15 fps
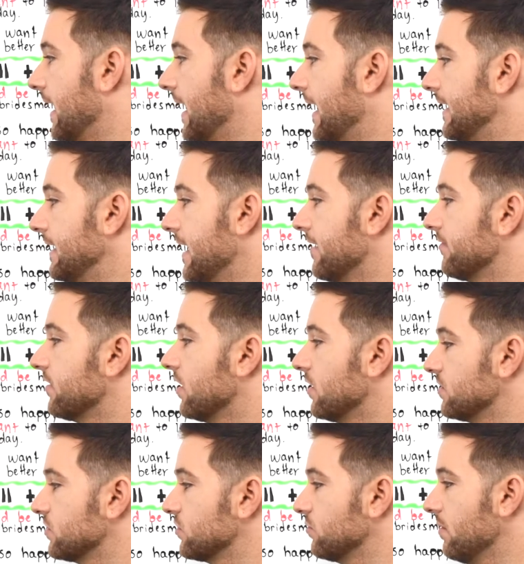I'd have
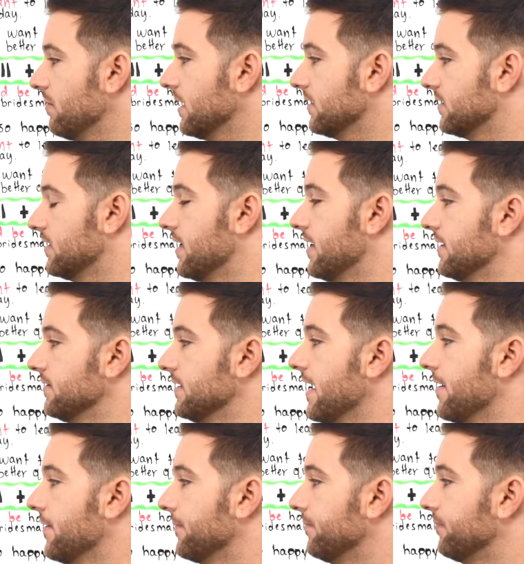gone swimming today.
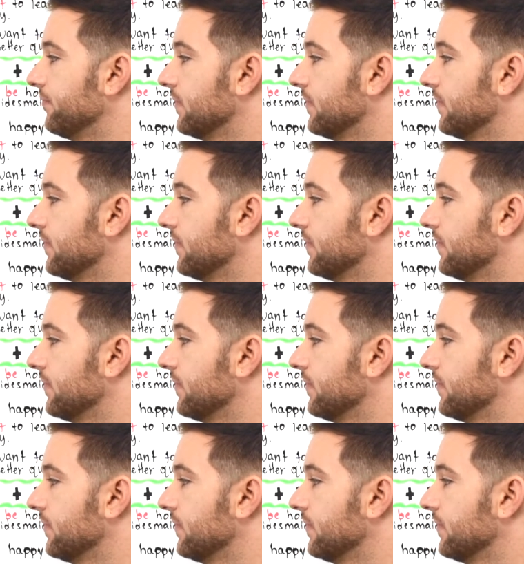Now,